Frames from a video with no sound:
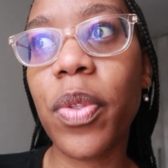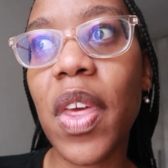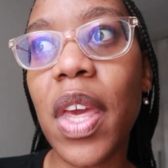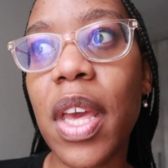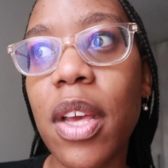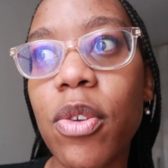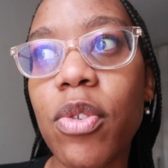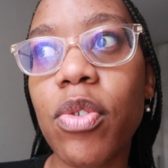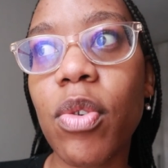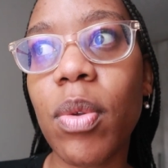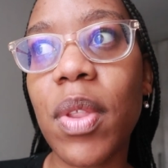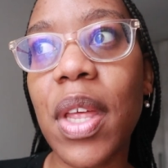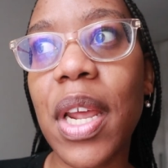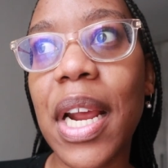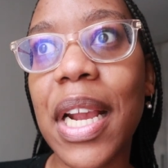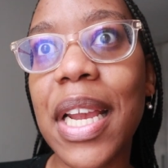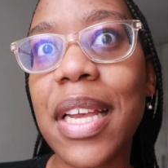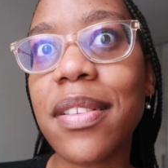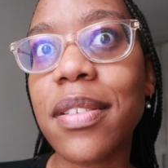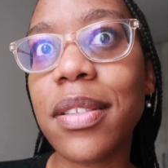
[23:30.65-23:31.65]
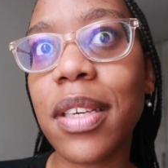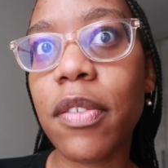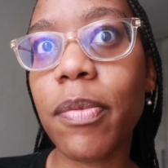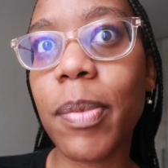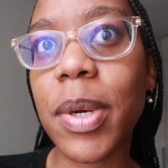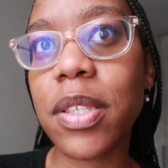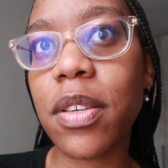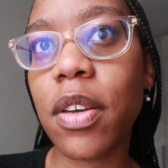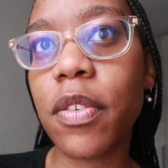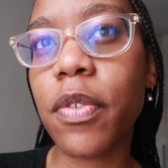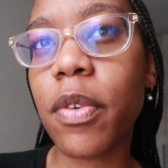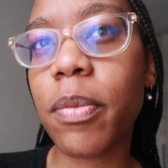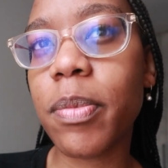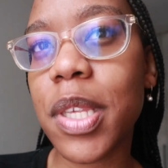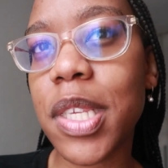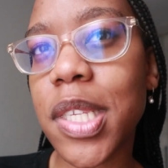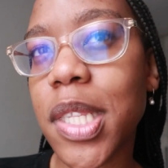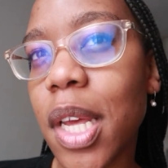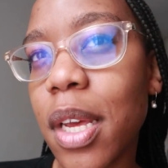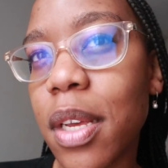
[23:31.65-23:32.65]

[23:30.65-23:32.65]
thing so that I can save myself from these